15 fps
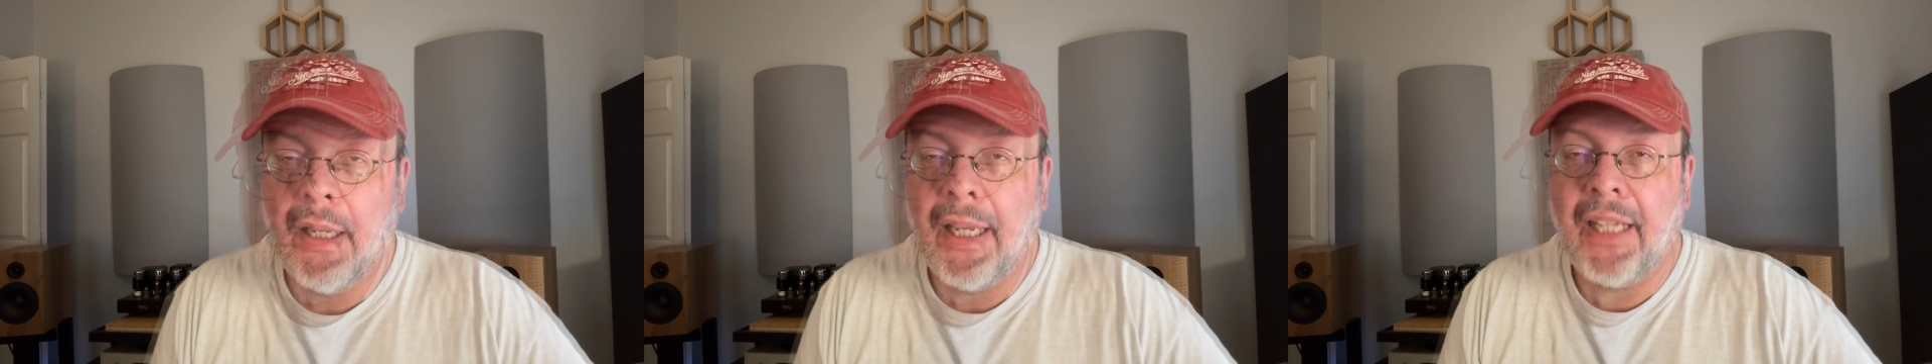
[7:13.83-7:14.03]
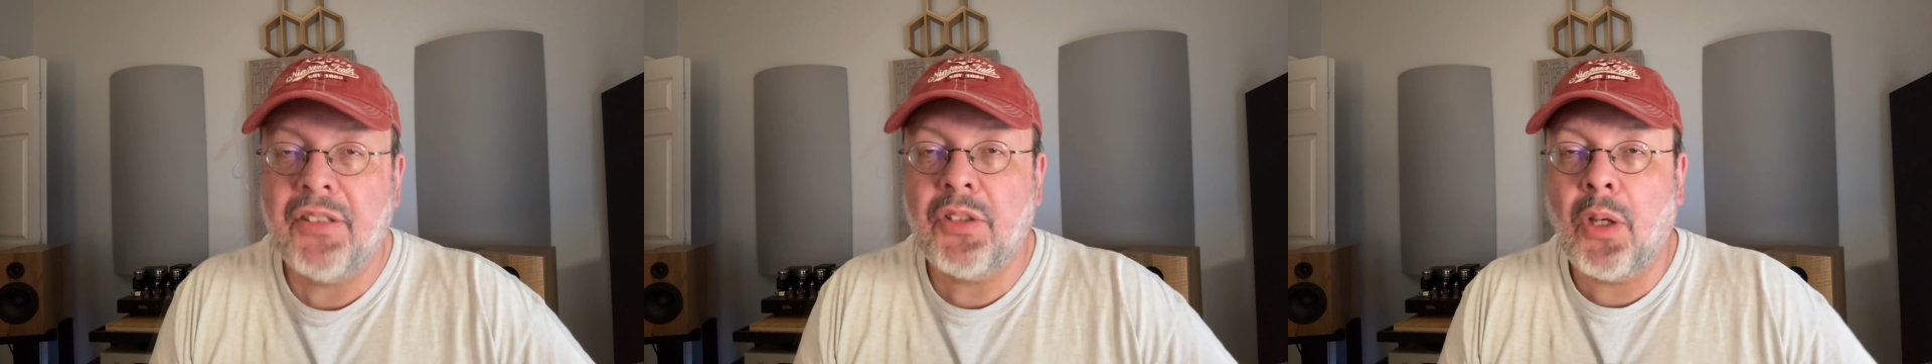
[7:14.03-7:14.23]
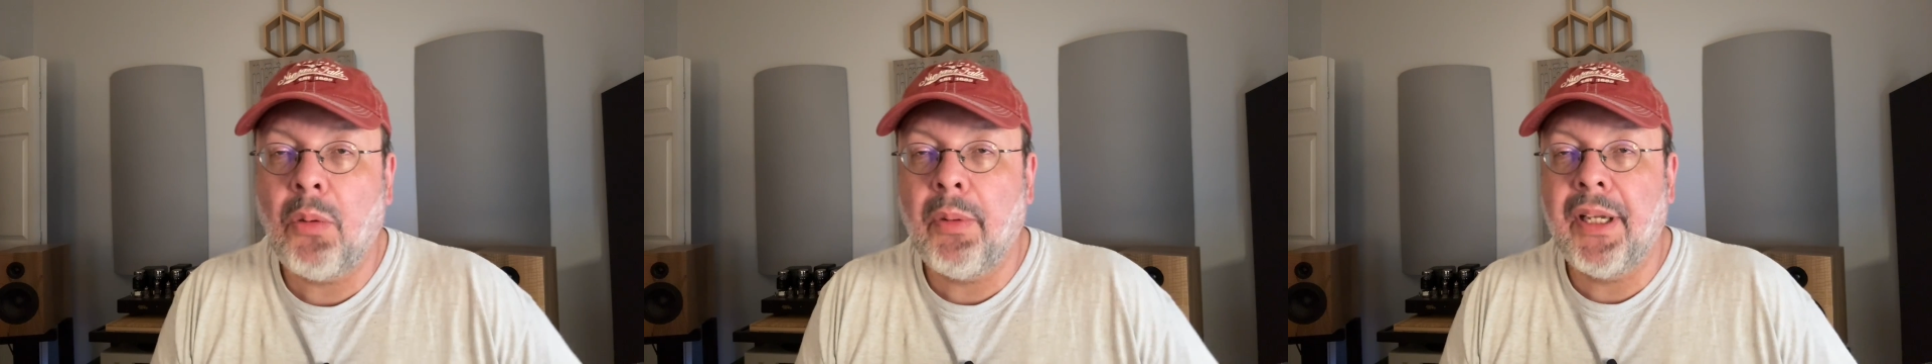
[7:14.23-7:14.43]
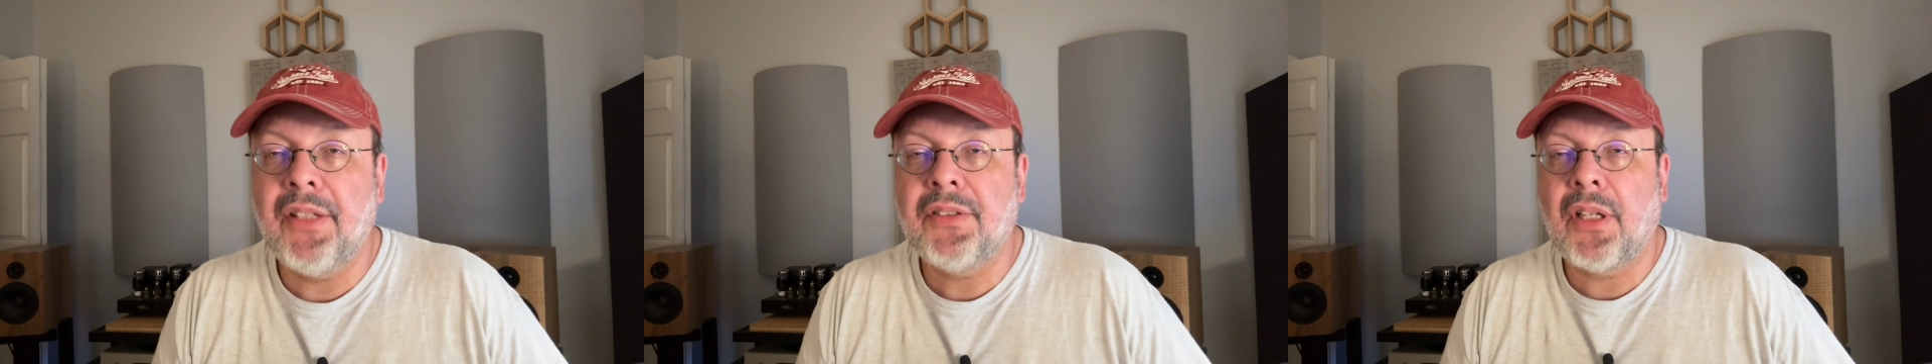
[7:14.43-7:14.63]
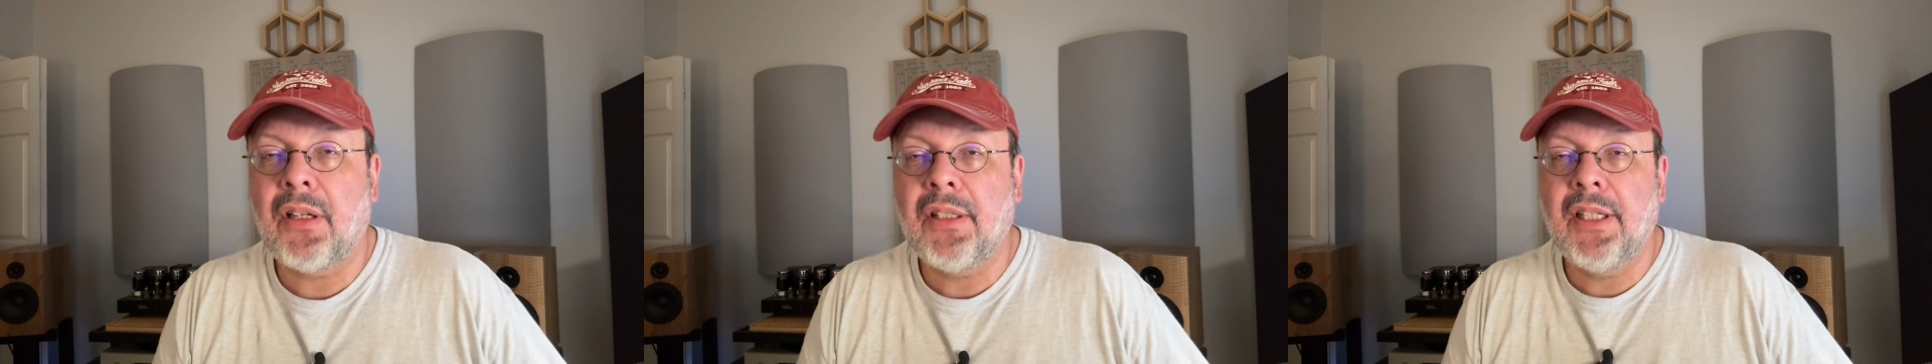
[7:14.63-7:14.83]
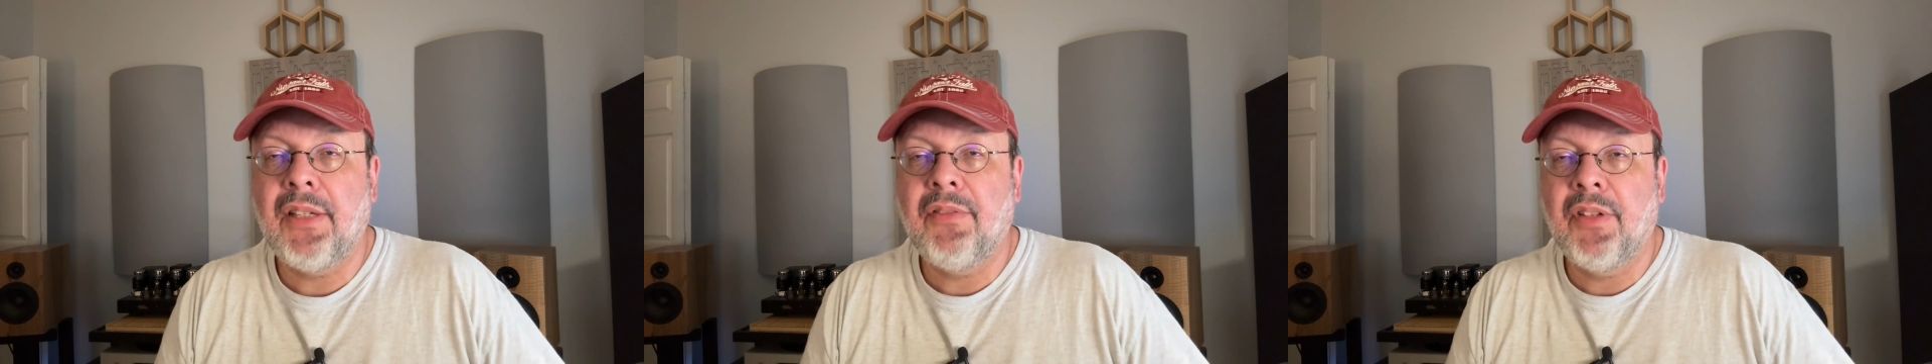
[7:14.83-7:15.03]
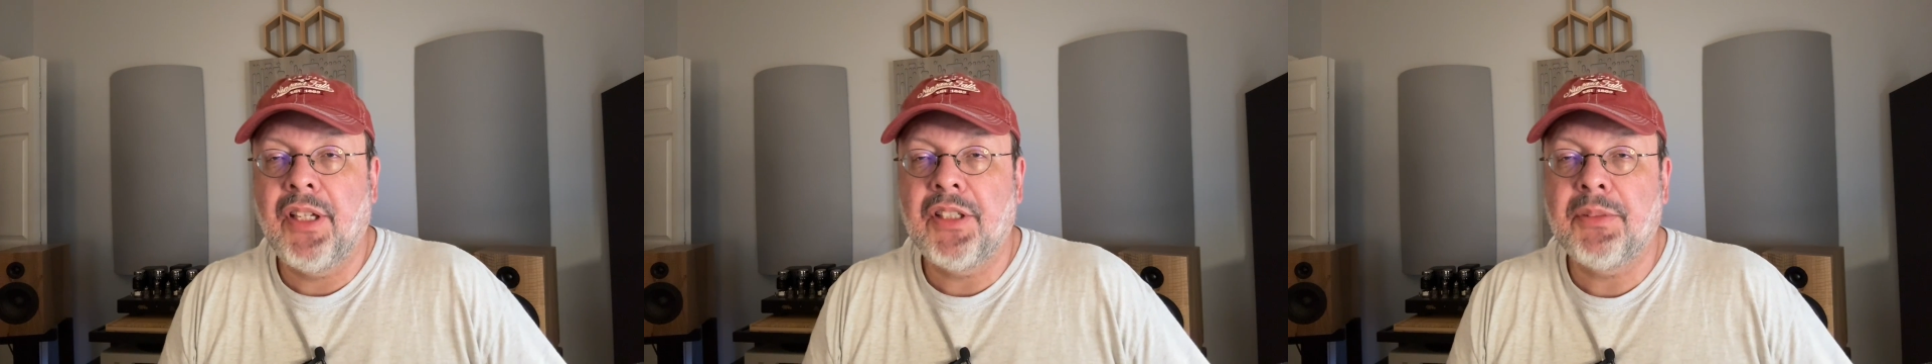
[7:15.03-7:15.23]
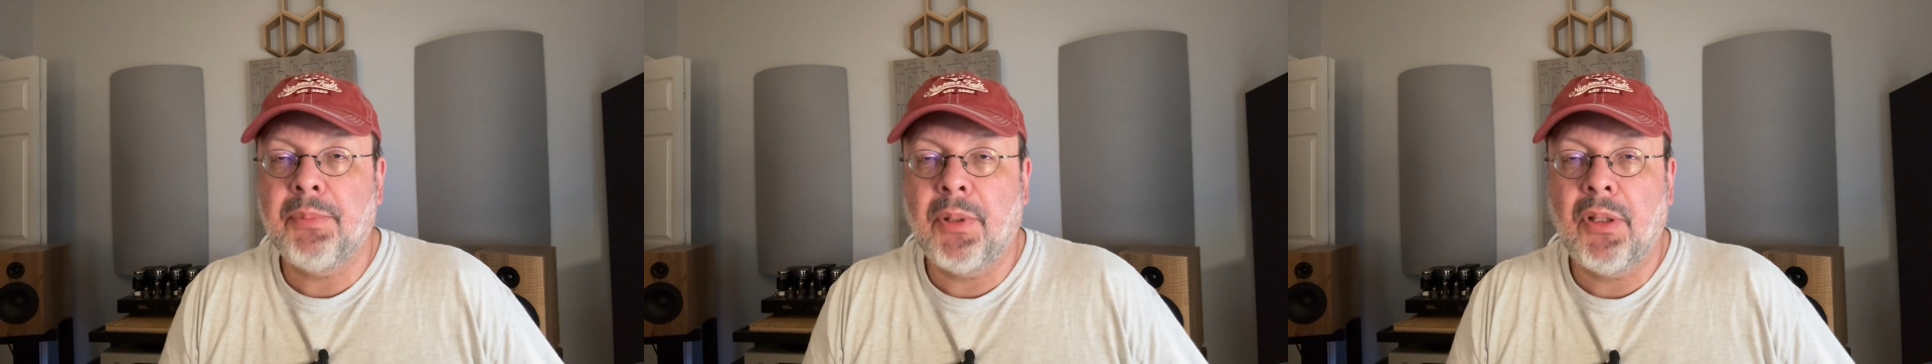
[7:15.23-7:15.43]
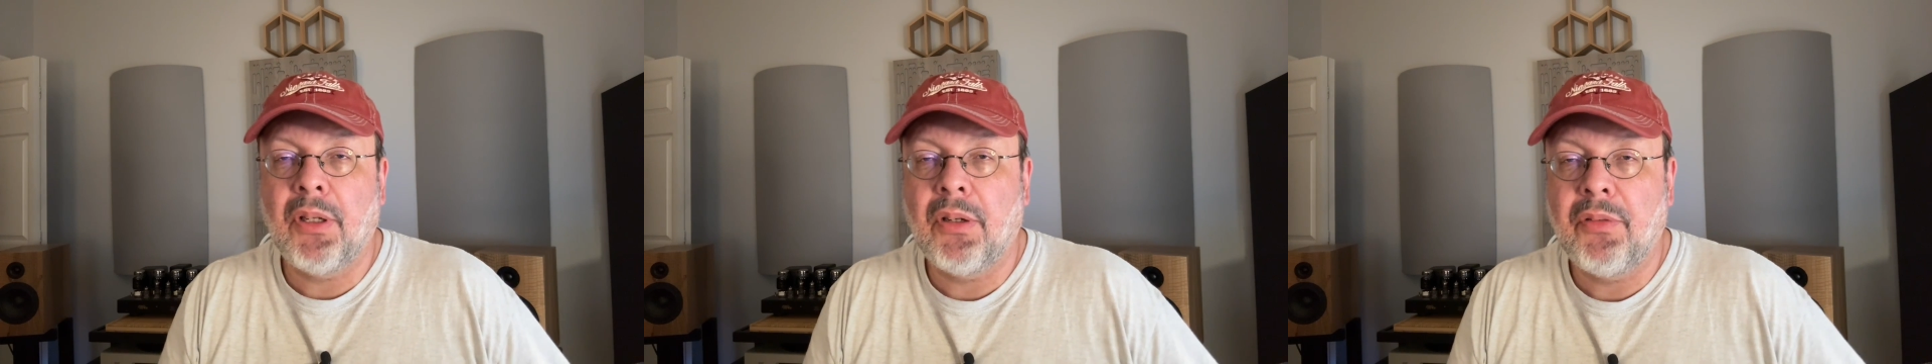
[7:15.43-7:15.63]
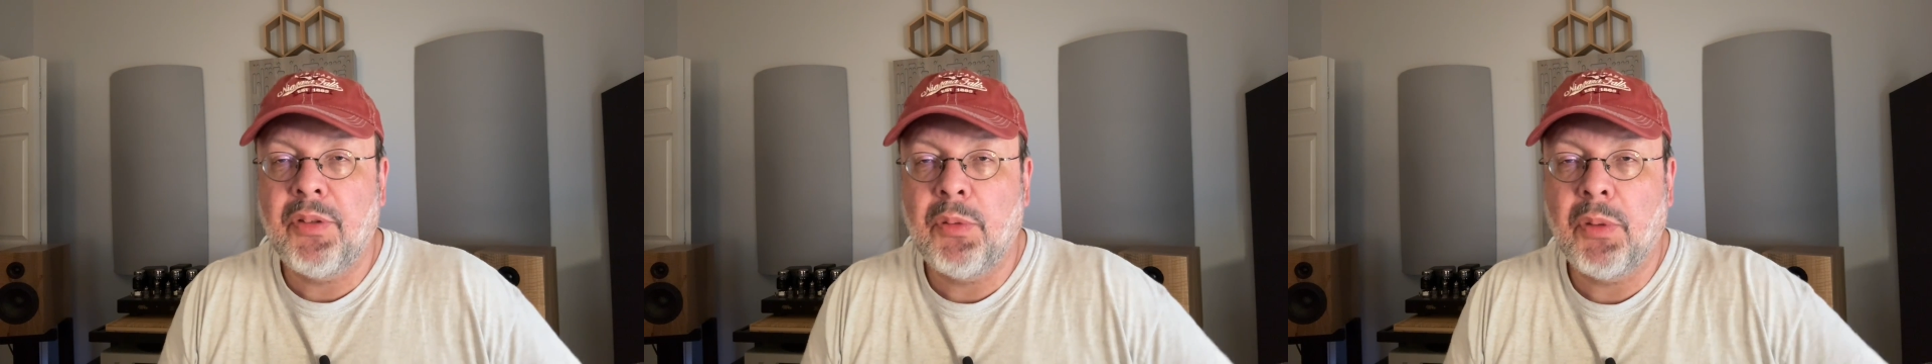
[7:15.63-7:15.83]
As always, I'll leave links
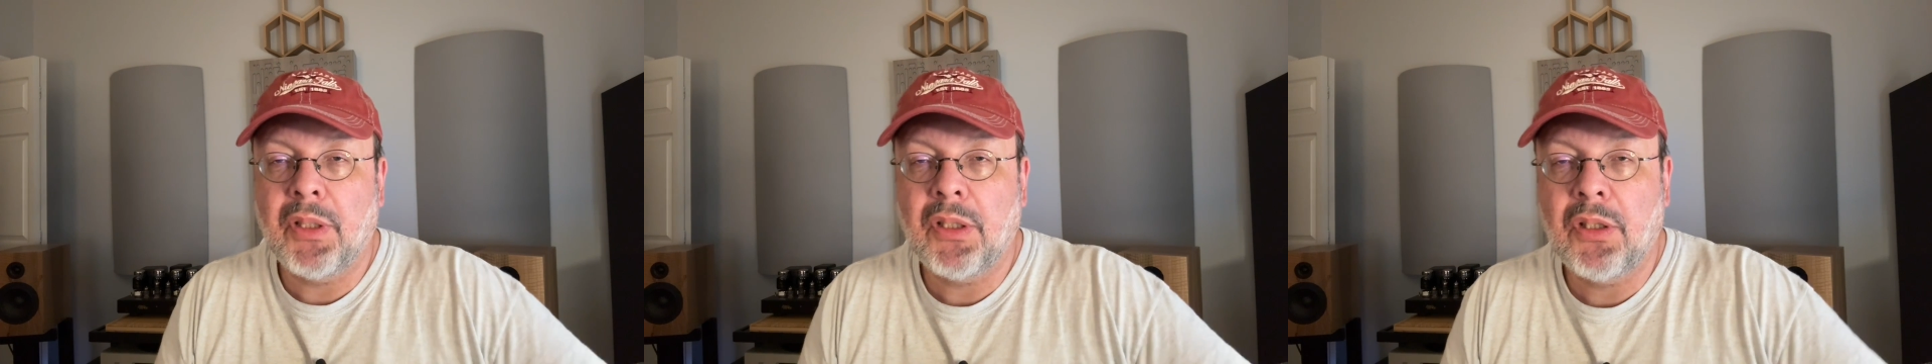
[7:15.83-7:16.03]
below if you want